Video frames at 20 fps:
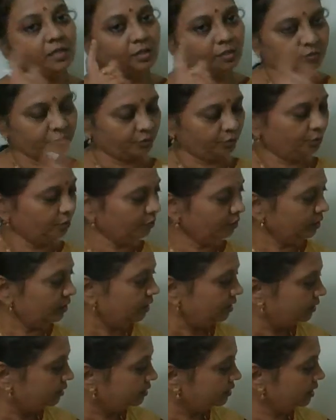So
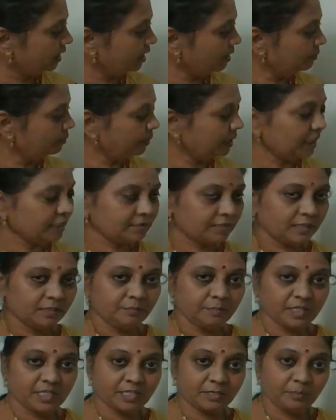the
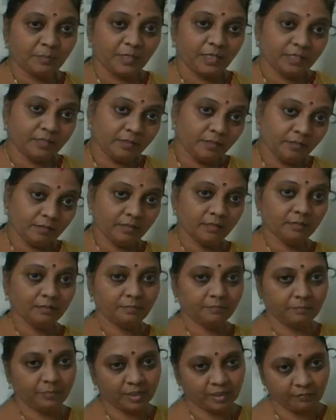comparison must be the
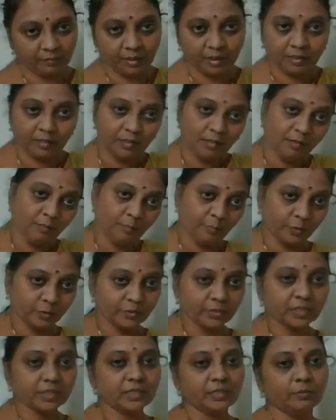between the
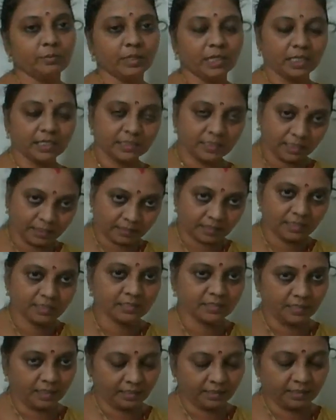possessive case in
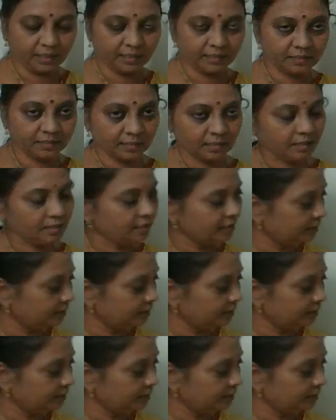this sentence.